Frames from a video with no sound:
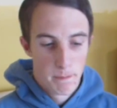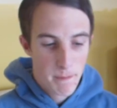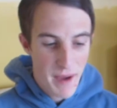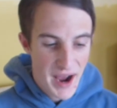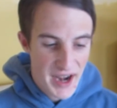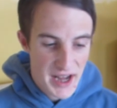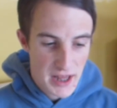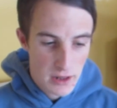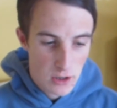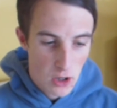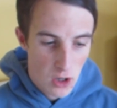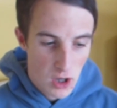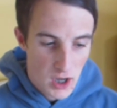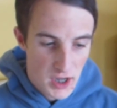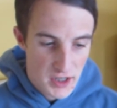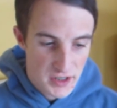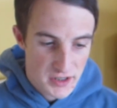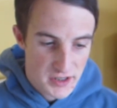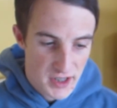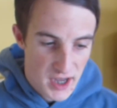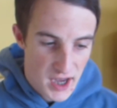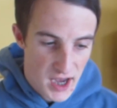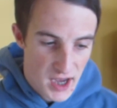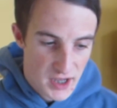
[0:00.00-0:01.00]
Matty
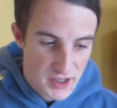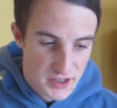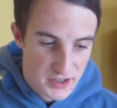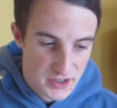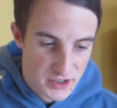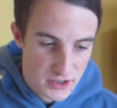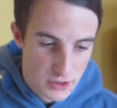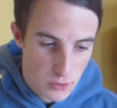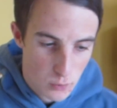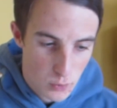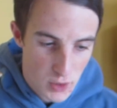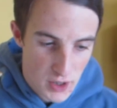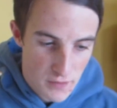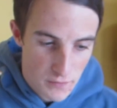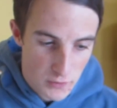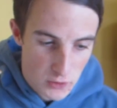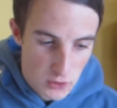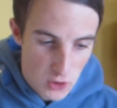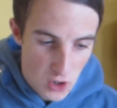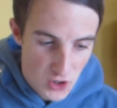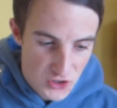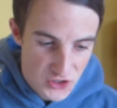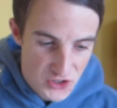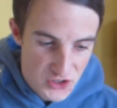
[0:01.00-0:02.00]
Lyons asks, with
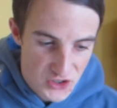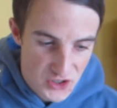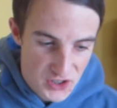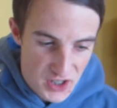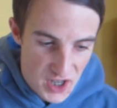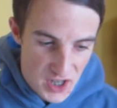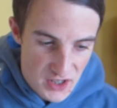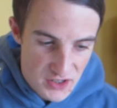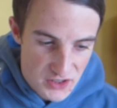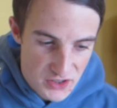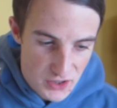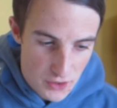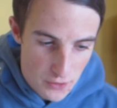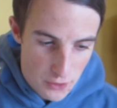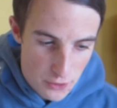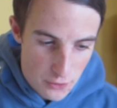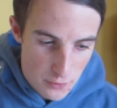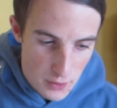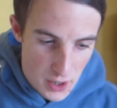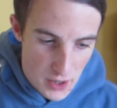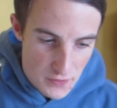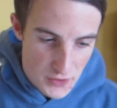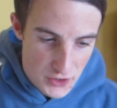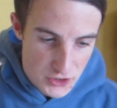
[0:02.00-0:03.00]
losses against
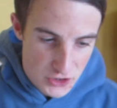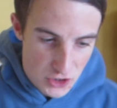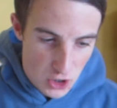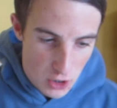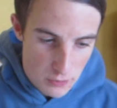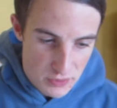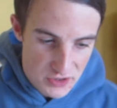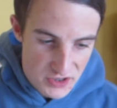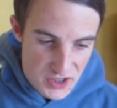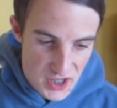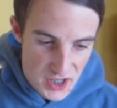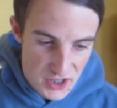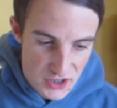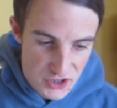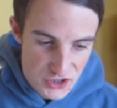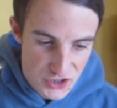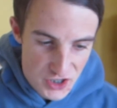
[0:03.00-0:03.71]
3 of the top 6,